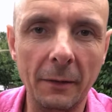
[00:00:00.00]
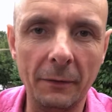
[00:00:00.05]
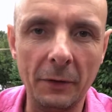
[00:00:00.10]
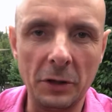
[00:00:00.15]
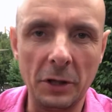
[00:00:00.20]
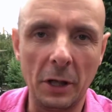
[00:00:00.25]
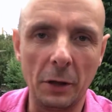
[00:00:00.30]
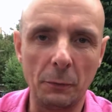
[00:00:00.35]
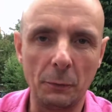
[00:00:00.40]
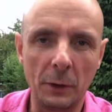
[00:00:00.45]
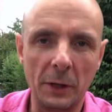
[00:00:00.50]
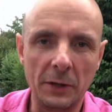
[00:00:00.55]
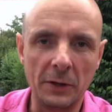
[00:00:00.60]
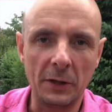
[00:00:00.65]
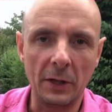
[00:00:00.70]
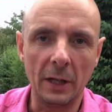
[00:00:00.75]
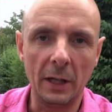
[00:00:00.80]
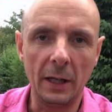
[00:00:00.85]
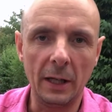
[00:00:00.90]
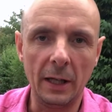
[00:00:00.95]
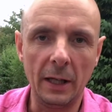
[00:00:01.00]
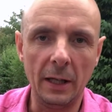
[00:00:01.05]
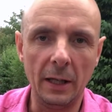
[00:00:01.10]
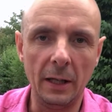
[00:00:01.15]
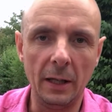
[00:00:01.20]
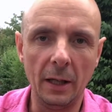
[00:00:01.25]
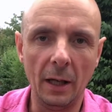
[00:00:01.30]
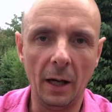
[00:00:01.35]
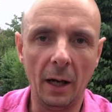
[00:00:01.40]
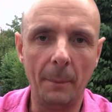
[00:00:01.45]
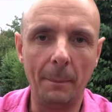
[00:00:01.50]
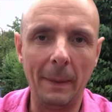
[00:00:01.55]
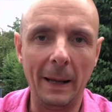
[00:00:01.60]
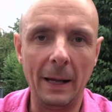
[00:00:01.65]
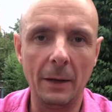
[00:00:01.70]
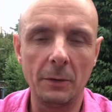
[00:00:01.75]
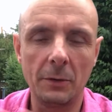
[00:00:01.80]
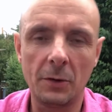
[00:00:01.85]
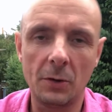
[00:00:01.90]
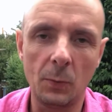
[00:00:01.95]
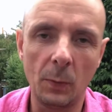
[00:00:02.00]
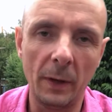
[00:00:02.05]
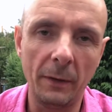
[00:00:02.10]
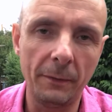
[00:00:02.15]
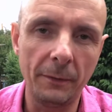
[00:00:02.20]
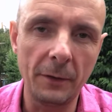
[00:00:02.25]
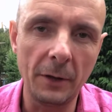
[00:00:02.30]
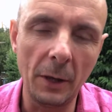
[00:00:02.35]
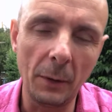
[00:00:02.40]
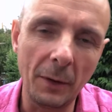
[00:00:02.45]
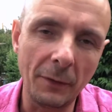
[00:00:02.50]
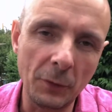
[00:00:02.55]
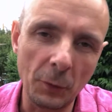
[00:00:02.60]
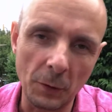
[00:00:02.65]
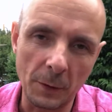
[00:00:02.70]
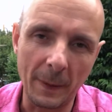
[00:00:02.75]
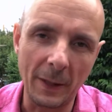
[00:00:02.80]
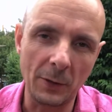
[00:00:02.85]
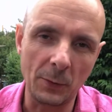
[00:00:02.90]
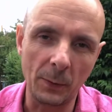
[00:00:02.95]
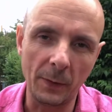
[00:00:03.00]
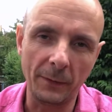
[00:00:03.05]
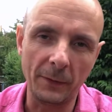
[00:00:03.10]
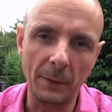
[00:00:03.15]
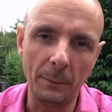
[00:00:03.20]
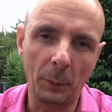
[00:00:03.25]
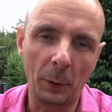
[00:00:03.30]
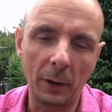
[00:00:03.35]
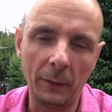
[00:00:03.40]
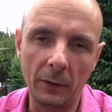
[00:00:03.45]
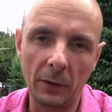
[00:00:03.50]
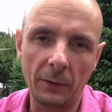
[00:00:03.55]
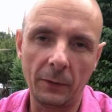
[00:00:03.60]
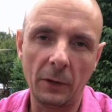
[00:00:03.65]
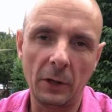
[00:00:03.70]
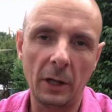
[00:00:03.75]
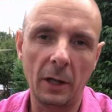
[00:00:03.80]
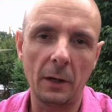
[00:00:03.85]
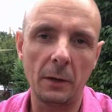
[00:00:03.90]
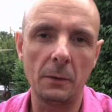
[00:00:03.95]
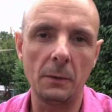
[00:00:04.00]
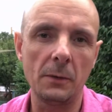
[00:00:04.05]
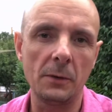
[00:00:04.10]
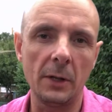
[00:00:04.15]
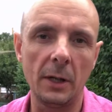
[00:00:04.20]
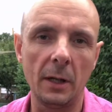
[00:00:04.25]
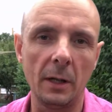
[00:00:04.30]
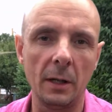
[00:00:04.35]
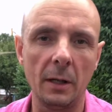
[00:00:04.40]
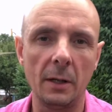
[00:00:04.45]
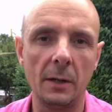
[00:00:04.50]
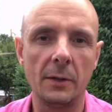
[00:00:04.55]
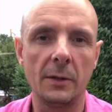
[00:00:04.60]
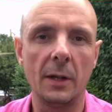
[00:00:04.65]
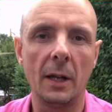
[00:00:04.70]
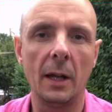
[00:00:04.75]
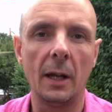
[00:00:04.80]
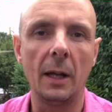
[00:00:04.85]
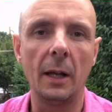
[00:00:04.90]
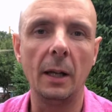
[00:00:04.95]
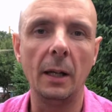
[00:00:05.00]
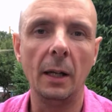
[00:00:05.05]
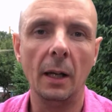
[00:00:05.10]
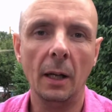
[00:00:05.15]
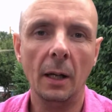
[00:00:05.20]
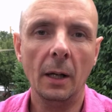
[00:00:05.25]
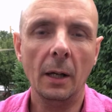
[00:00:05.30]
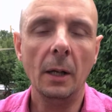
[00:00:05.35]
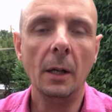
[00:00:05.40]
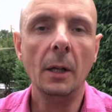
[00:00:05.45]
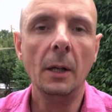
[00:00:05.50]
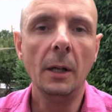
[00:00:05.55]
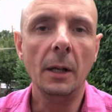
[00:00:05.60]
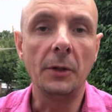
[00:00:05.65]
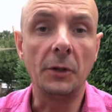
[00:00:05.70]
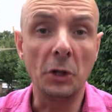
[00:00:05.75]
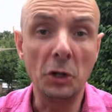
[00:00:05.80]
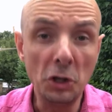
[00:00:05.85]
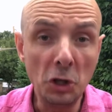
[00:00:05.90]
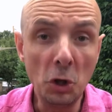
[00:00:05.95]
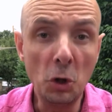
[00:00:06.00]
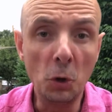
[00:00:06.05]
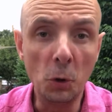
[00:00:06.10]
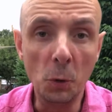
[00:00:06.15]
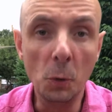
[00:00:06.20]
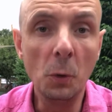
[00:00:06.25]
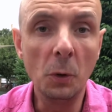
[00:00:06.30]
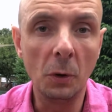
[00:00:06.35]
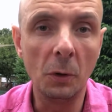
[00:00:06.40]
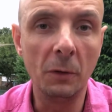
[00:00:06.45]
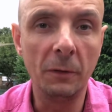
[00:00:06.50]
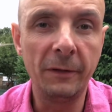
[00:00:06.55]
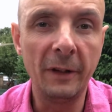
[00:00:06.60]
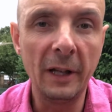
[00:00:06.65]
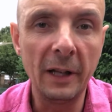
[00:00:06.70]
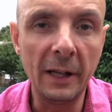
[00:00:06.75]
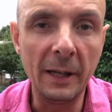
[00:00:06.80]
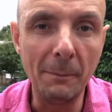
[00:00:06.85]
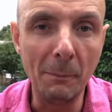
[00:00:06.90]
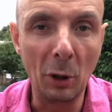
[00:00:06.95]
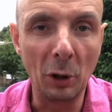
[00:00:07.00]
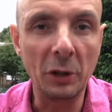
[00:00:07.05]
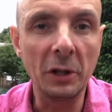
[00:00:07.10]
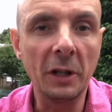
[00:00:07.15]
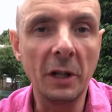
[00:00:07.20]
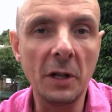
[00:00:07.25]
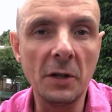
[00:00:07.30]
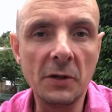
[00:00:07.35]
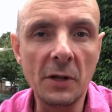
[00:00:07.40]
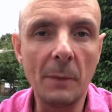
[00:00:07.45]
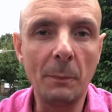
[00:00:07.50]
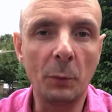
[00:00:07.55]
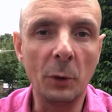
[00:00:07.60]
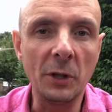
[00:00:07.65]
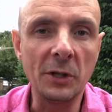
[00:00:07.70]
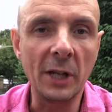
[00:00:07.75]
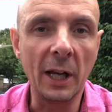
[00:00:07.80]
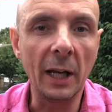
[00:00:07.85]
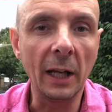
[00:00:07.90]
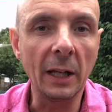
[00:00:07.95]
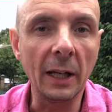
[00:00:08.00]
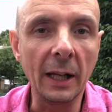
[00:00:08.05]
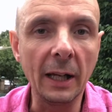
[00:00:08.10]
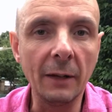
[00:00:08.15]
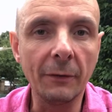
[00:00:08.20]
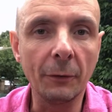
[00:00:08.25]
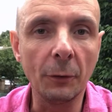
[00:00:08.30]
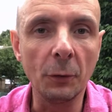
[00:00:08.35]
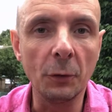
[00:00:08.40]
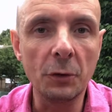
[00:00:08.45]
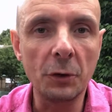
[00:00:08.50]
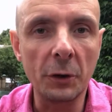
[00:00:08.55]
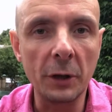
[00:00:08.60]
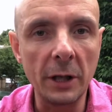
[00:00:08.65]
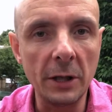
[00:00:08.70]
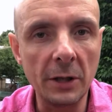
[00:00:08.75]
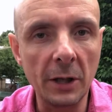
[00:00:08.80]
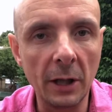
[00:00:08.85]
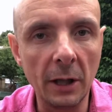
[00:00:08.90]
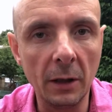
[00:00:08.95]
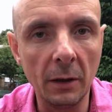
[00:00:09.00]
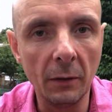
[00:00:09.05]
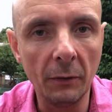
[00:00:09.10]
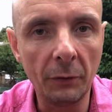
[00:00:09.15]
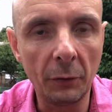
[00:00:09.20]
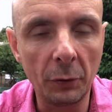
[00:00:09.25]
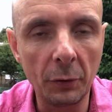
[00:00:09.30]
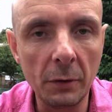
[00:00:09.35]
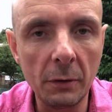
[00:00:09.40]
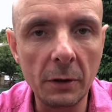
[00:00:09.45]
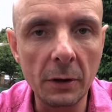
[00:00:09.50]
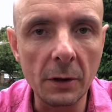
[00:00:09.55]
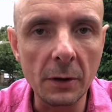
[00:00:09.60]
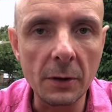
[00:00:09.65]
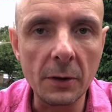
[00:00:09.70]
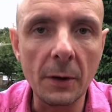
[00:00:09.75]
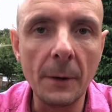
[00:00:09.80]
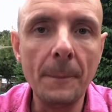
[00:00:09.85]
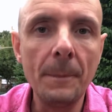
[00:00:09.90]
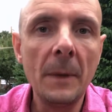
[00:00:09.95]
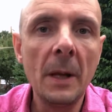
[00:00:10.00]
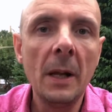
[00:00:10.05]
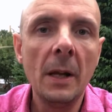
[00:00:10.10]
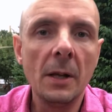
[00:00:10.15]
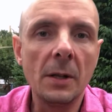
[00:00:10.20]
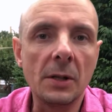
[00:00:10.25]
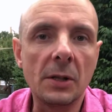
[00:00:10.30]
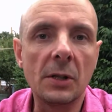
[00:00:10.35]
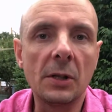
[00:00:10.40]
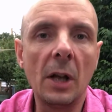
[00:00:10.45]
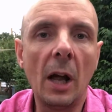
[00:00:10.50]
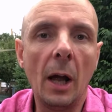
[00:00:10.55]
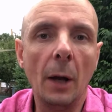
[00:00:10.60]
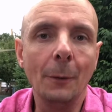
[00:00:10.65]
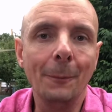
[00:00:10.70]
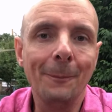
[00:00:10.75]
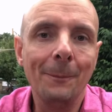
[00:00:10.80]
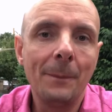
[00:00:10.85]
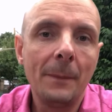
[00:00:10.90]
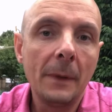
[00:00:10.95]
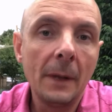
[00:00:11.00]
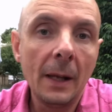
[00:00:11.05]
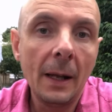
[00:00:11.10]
video recently about Swift. Now, I've talked about Swift in previous videos. It's a new or fairly modern and contemporary technique for treating verrucas. So,